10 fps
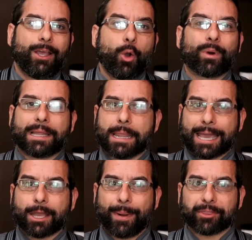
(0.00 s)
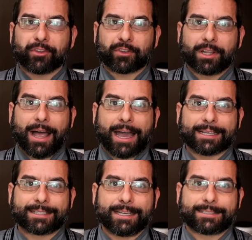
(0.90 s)
What I like about this
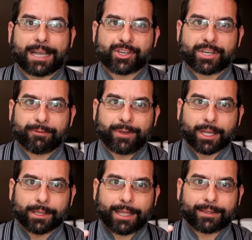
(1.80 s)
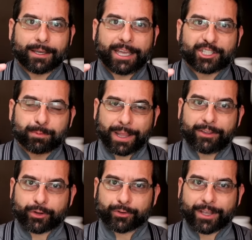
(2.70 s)
class is that Chef Nicoletta
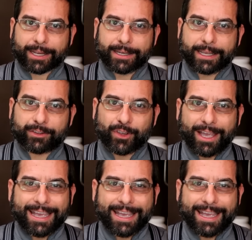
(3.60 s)
explains her techniques